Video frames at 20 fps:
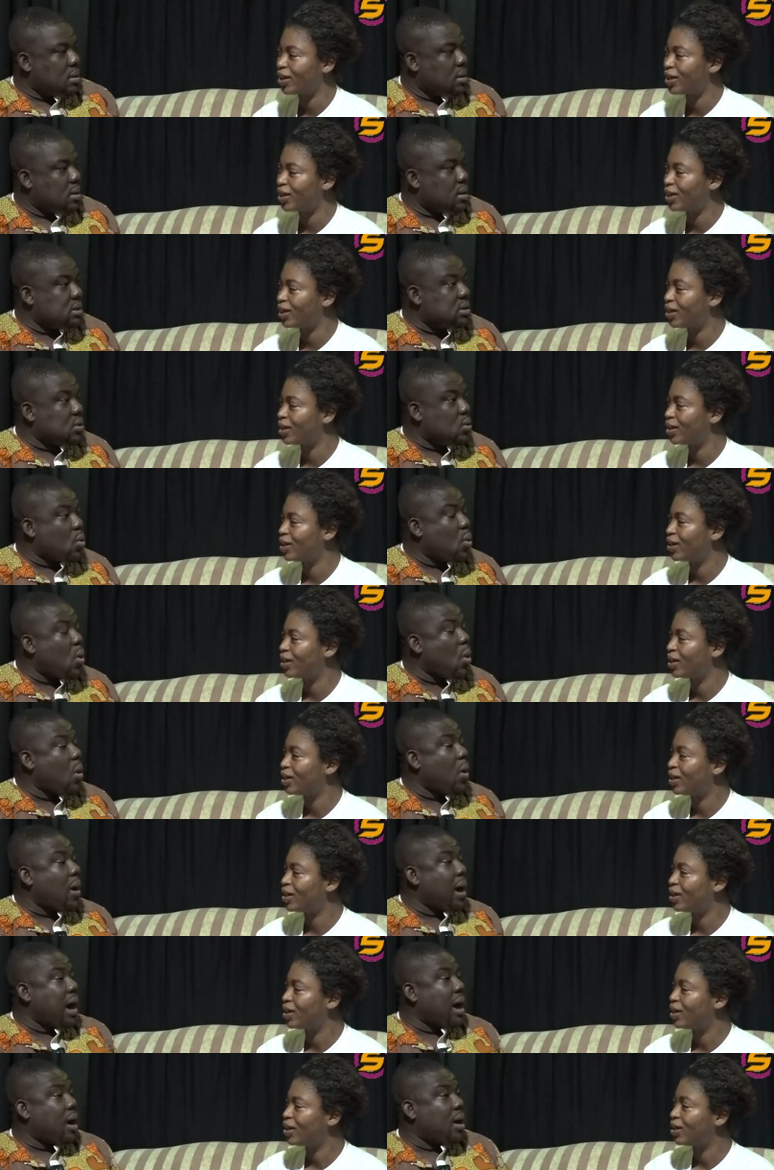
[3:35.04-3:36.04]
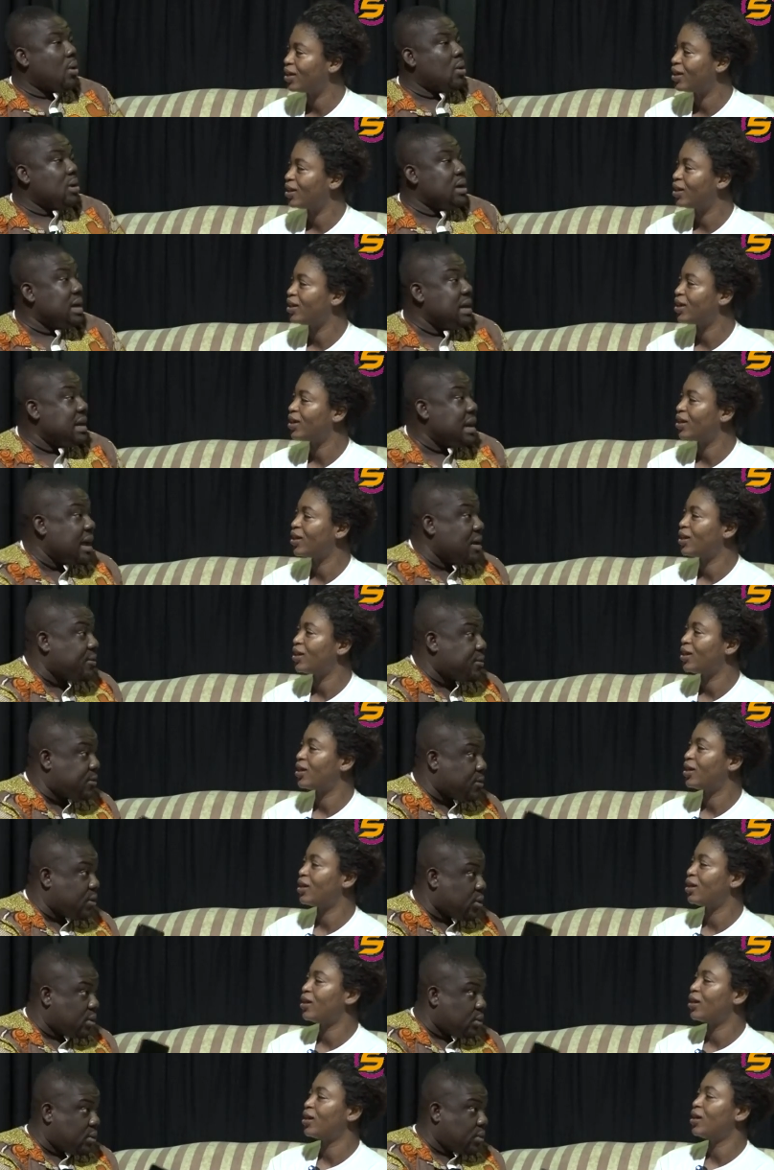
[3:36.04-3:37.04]
Speaker 1: Until who call her? Only na a
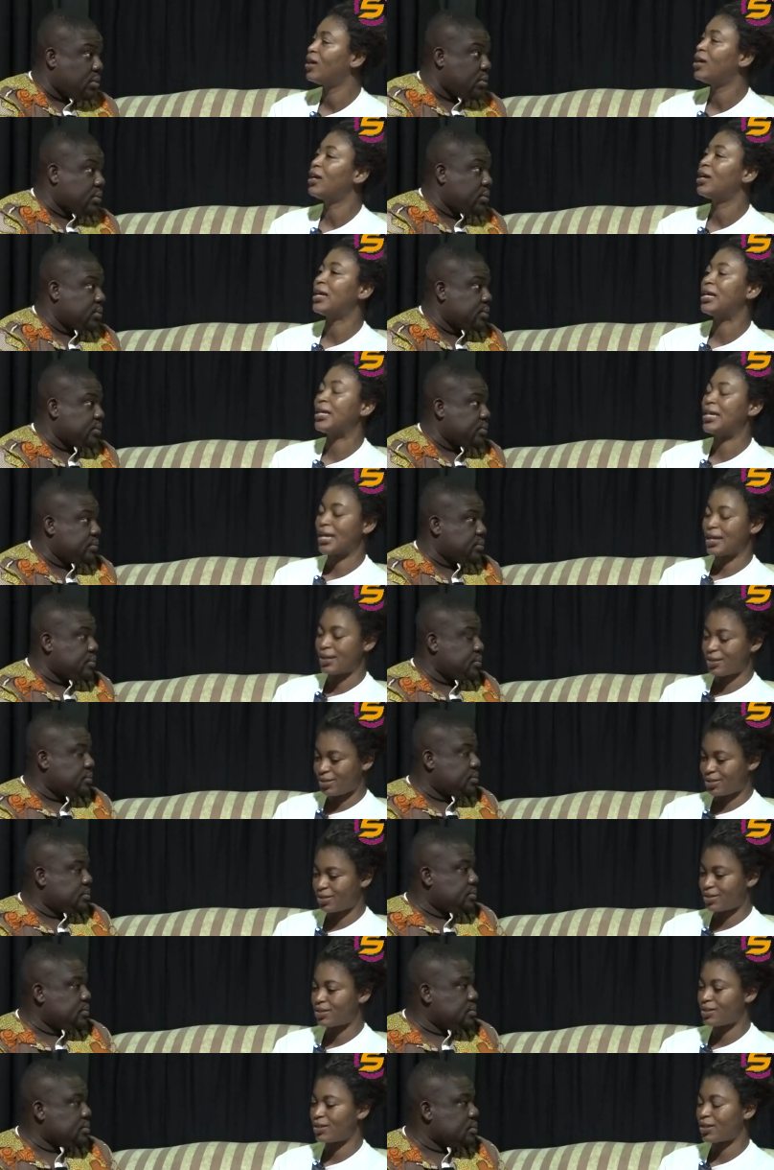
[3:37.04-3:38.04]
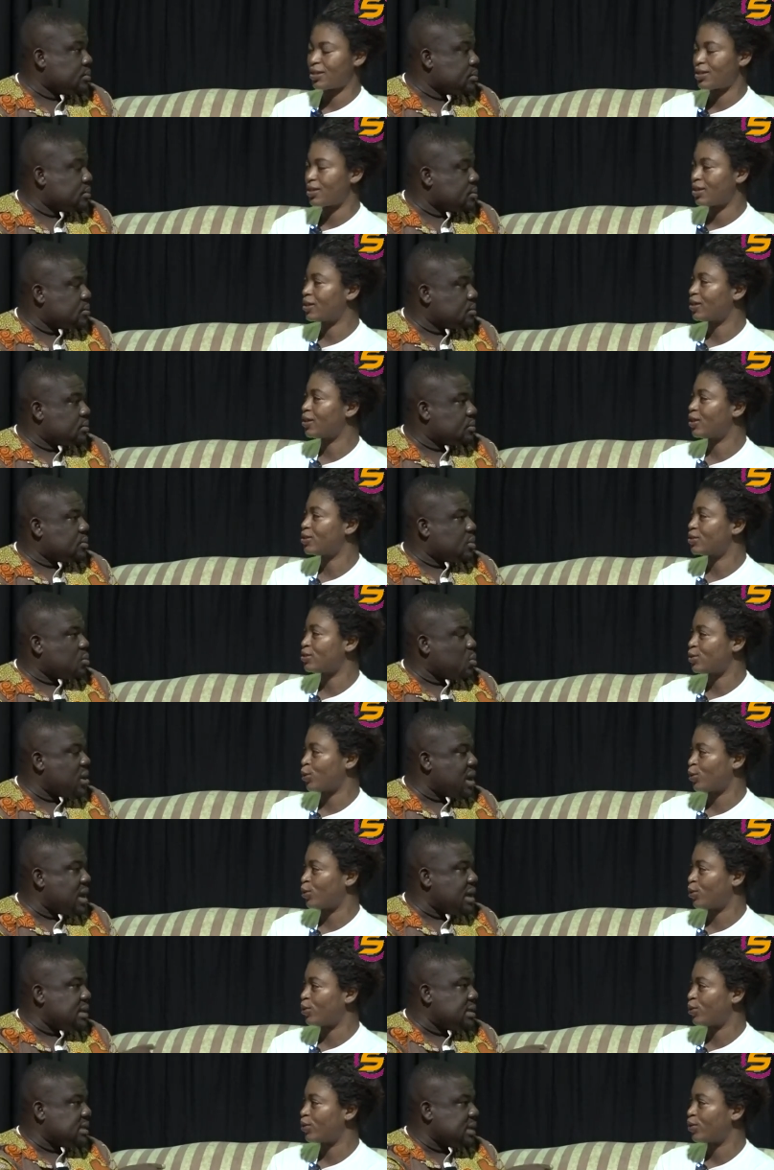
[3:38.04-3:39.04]
fraud no.
Speaker 2: Yes. What
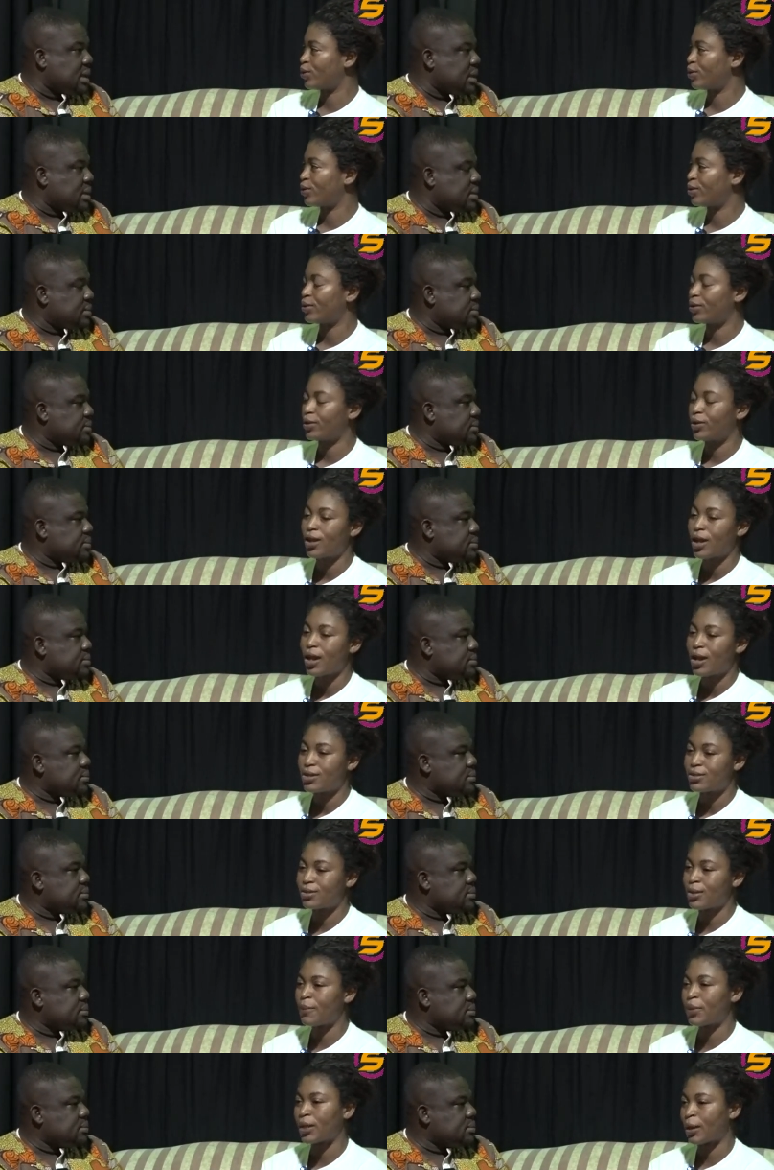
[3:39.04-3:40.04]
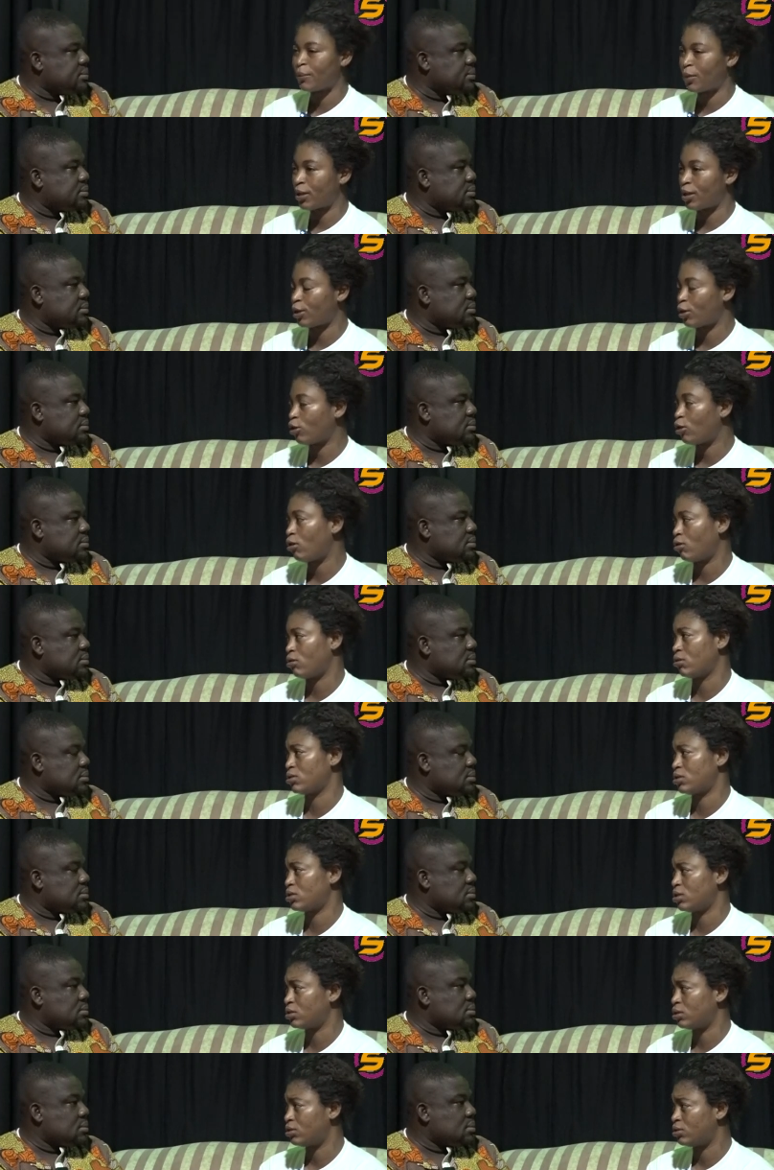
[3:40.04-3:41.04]
you saying? Some na me a
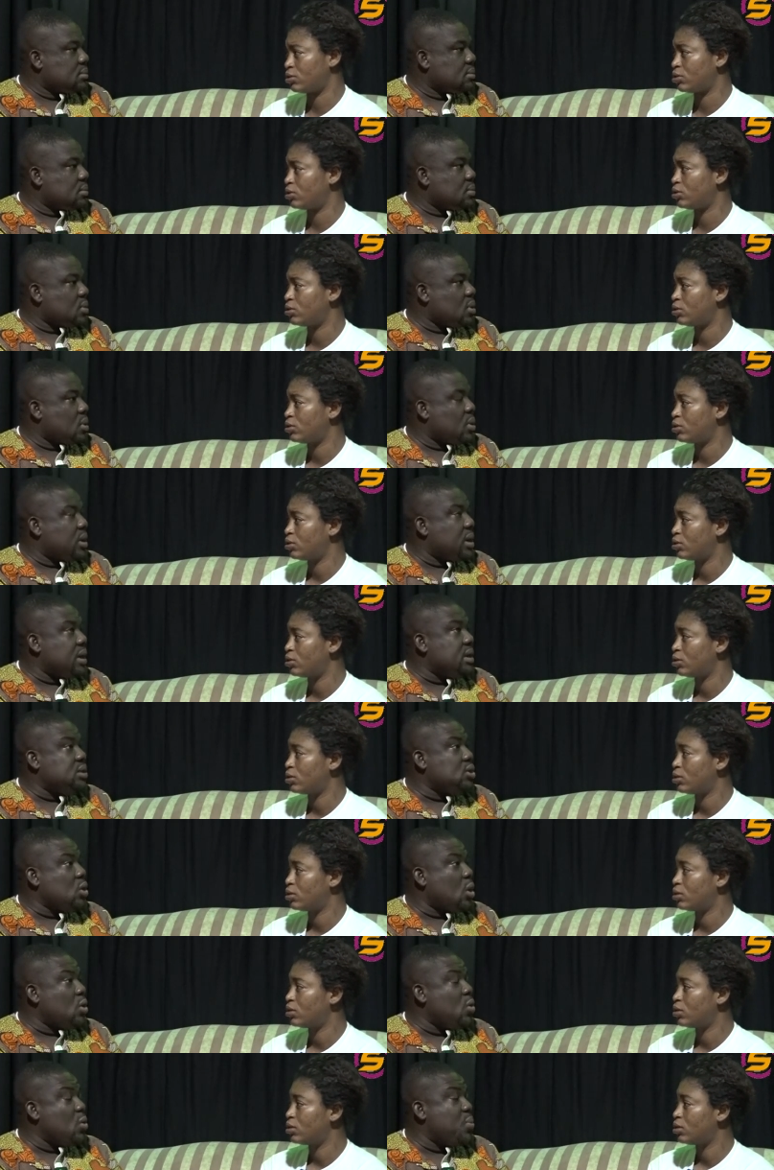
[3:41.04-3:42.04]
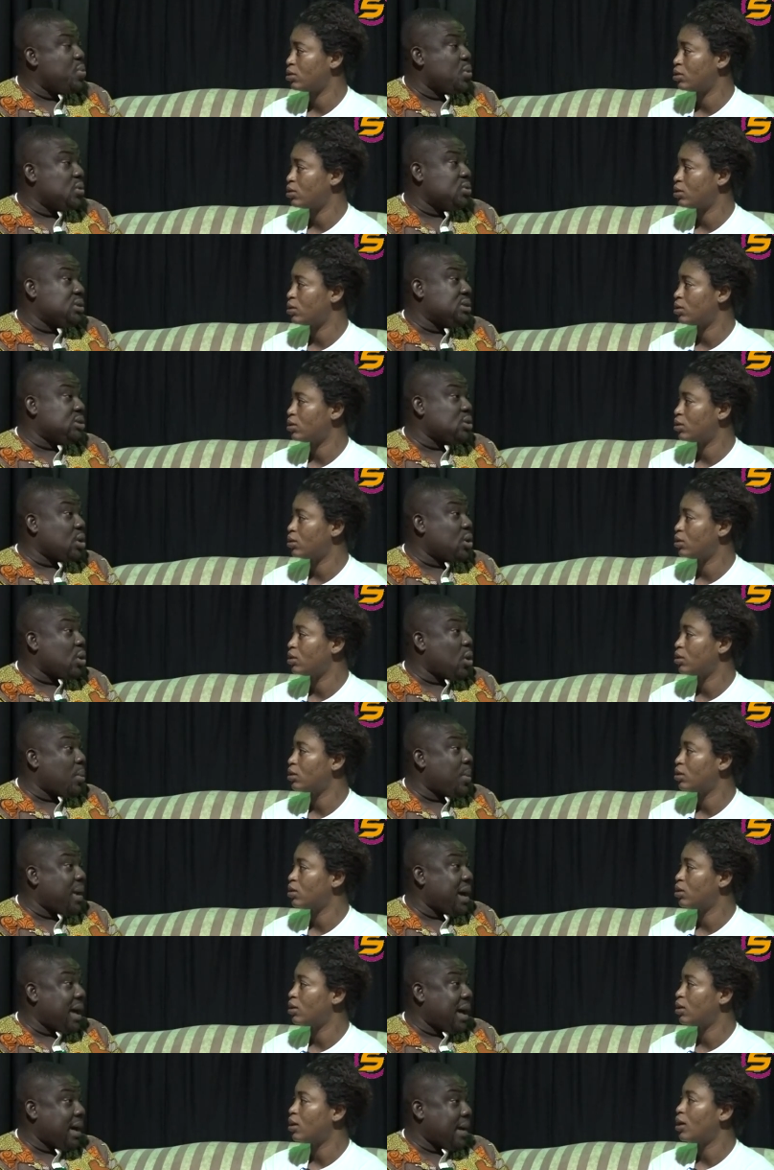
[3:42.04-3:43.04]
calls no.
Speaker 1: Okay. Until onu pussy saw your
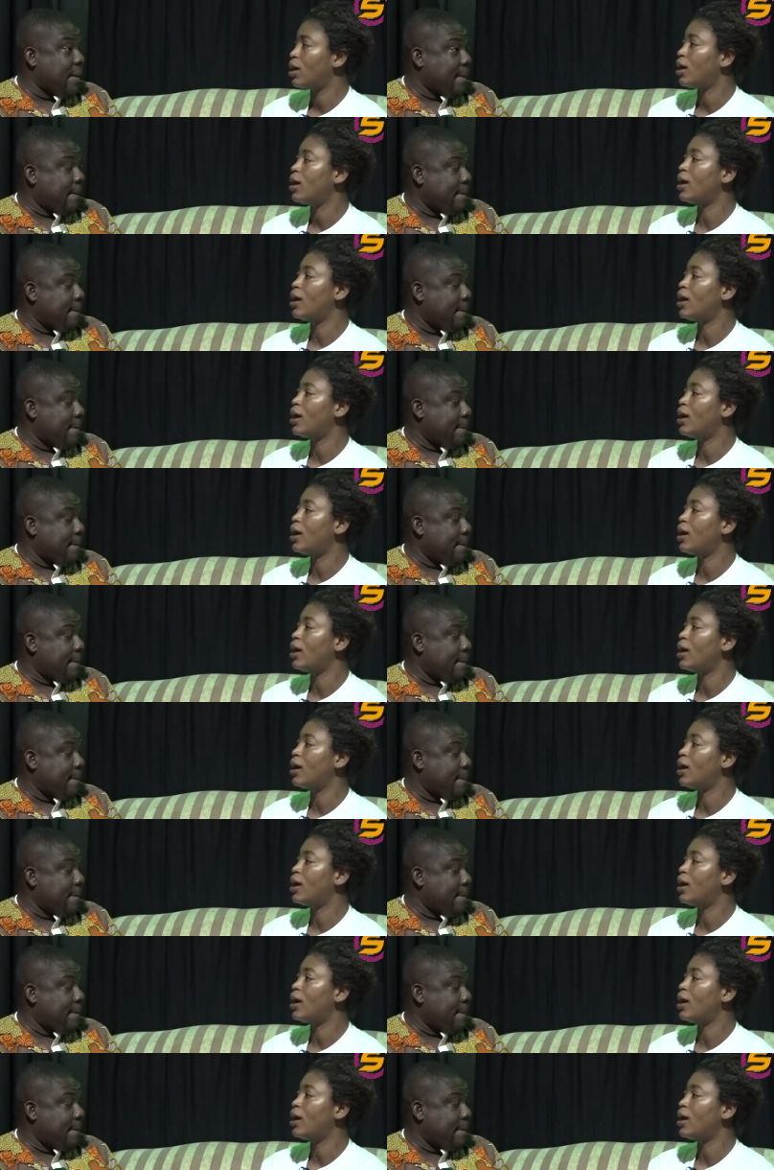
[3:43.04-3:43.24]
bar.